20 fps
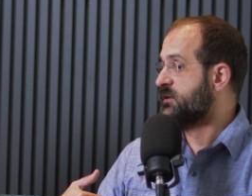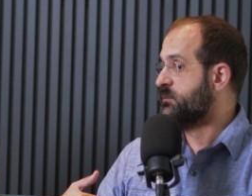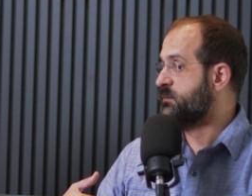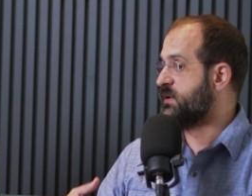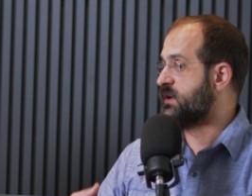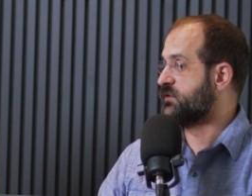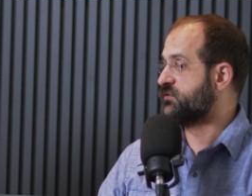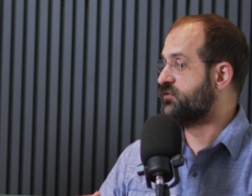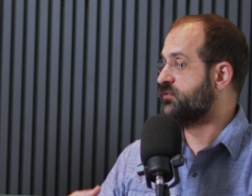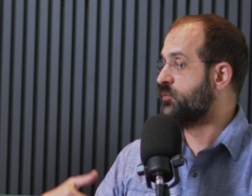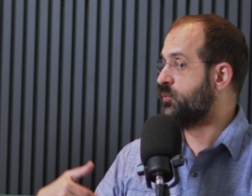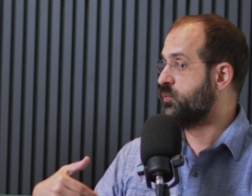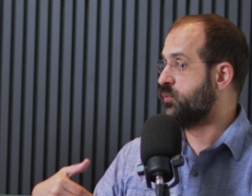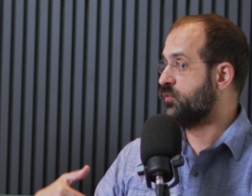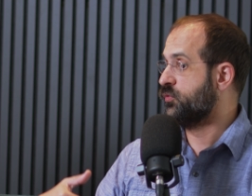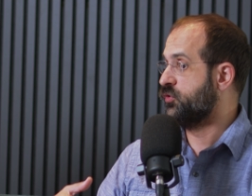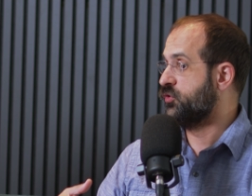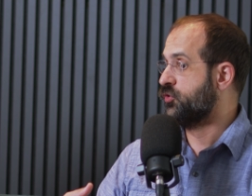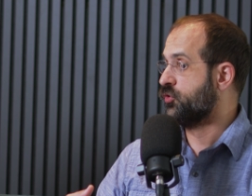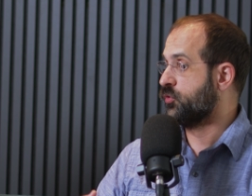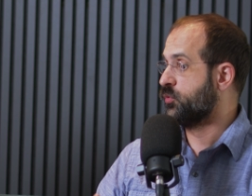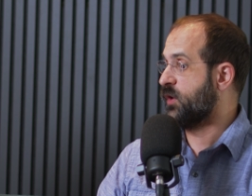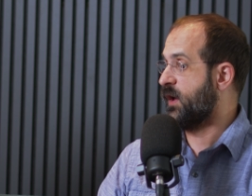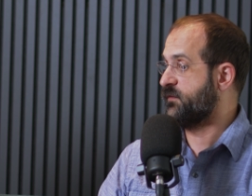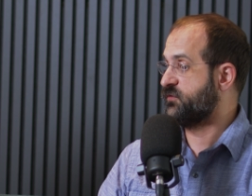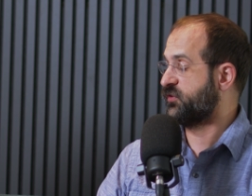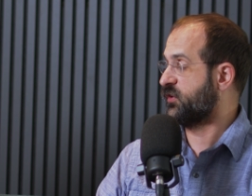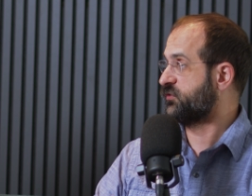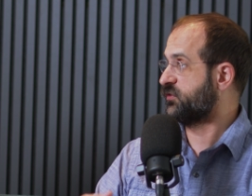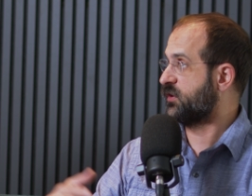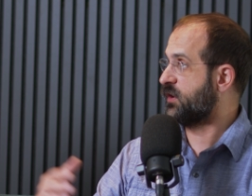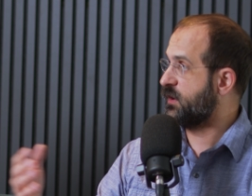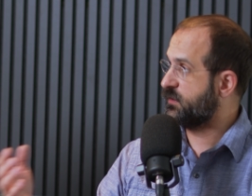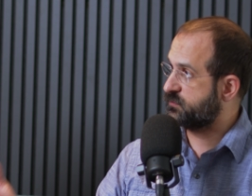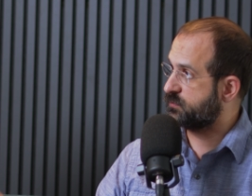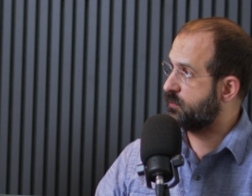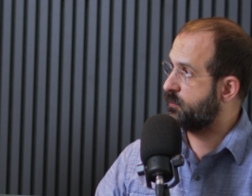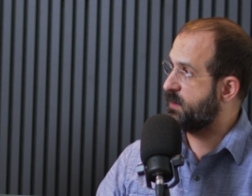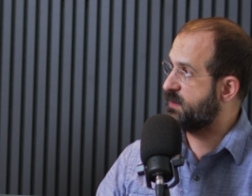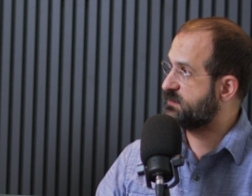because you you have such a
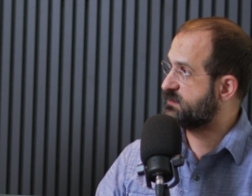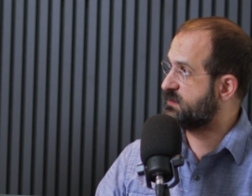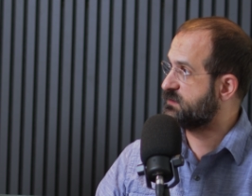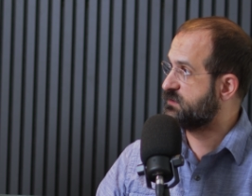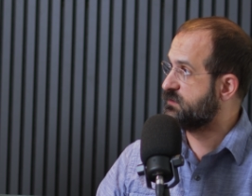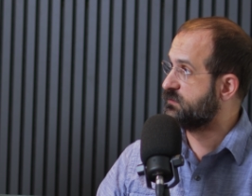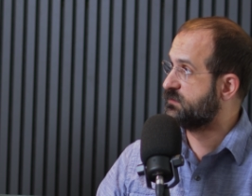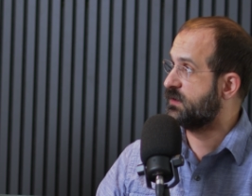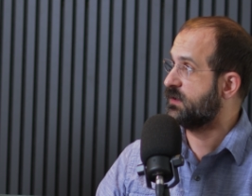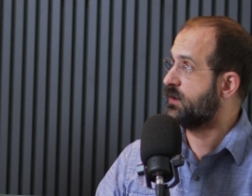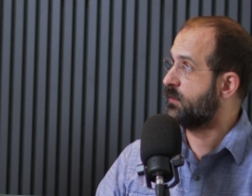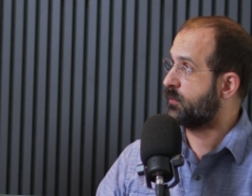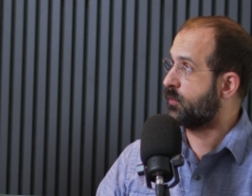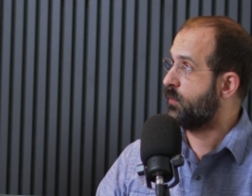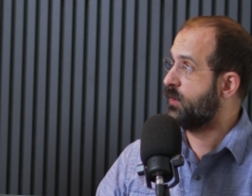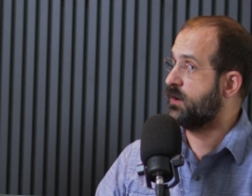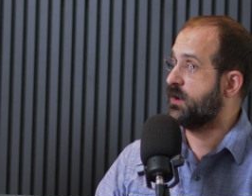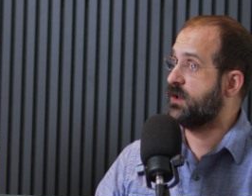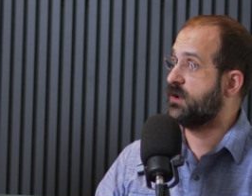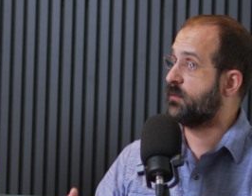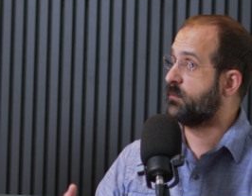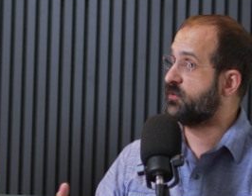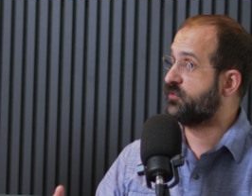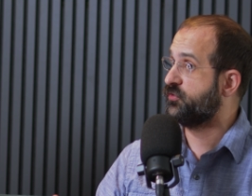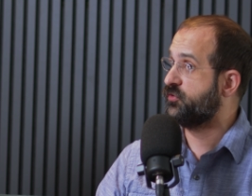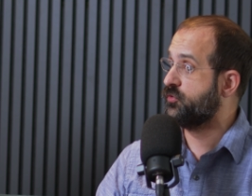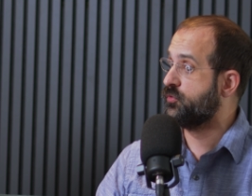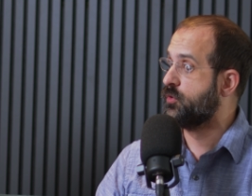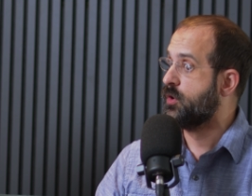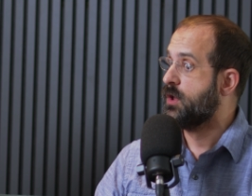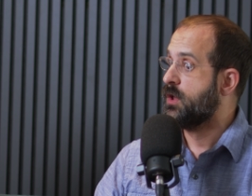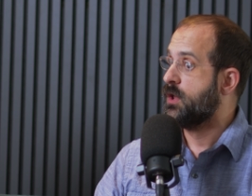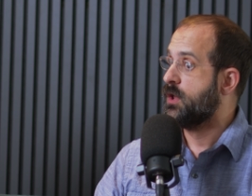customer base that's using it number one and number two